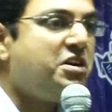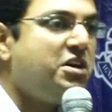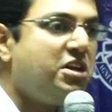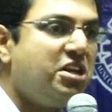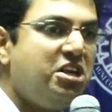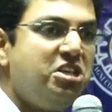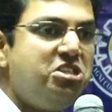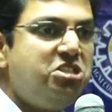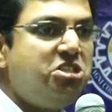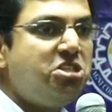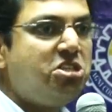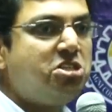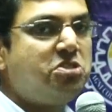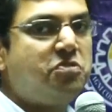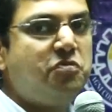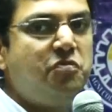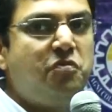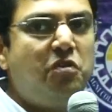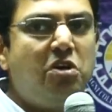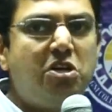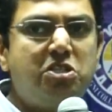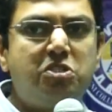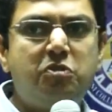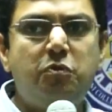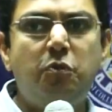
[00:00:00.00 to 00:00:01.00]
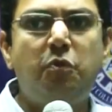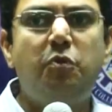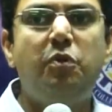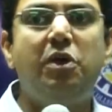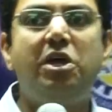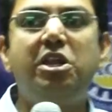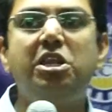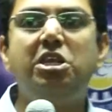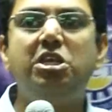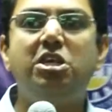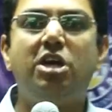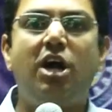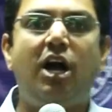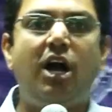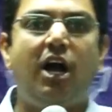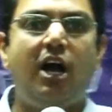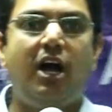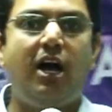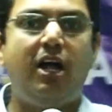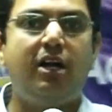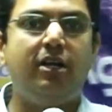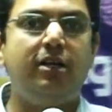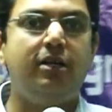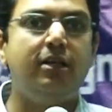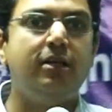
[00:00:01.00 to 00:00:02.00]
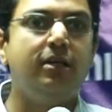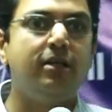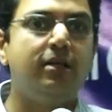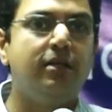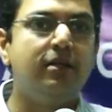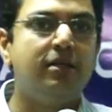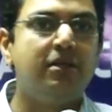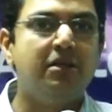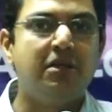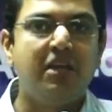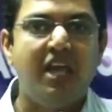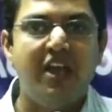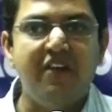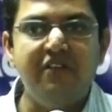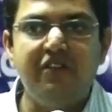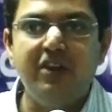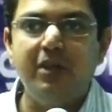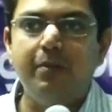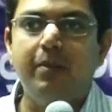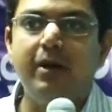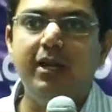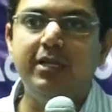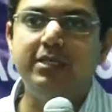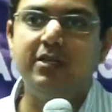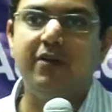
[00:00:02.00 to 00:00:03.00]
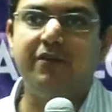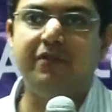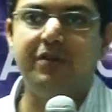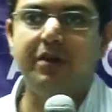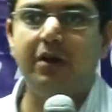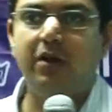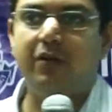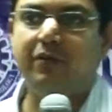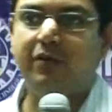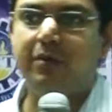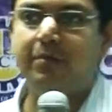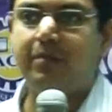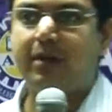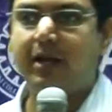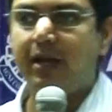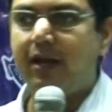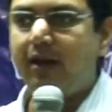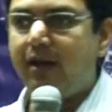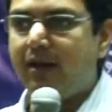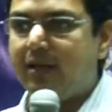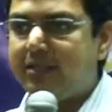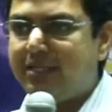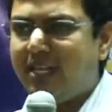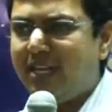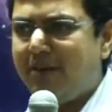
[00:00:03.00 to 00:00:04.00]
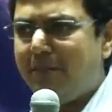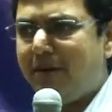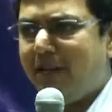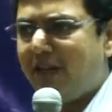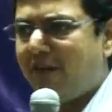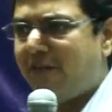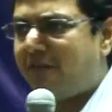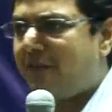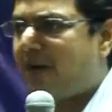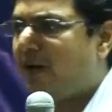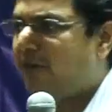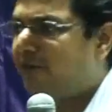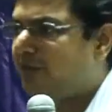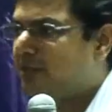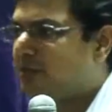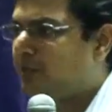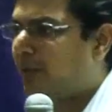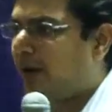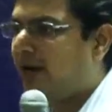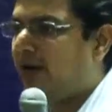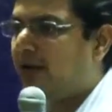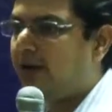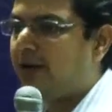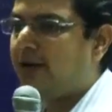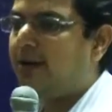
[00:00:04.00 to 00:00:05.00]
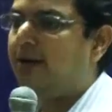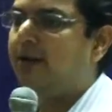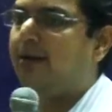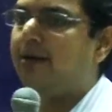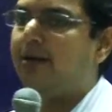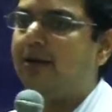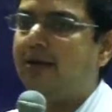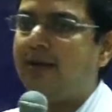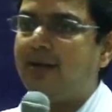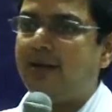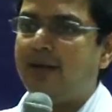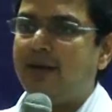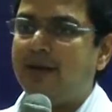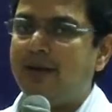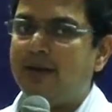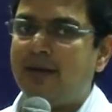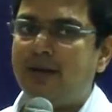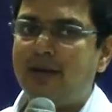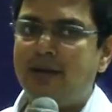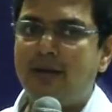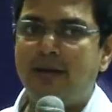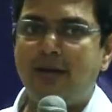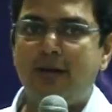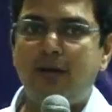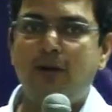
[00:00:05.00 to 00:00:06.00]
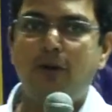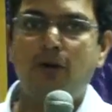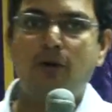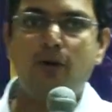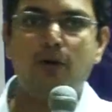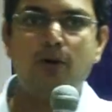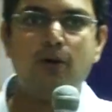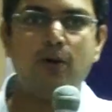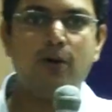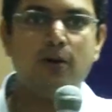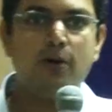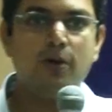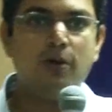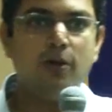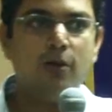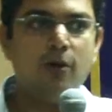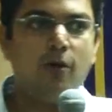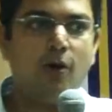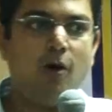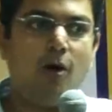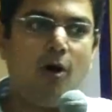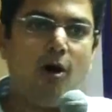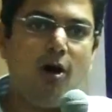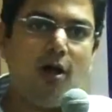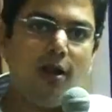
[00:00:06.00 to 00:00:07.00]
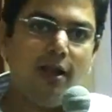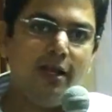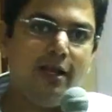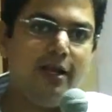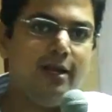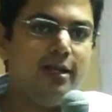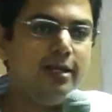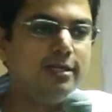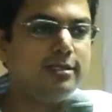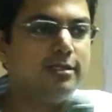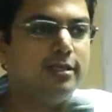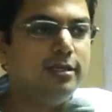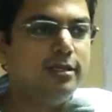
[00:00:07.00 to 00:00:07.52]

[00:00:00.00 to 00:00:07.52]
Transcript: courageous, works very hard. Everybody is afraid of him, right? Is anybody afraid of the spider? No. All he does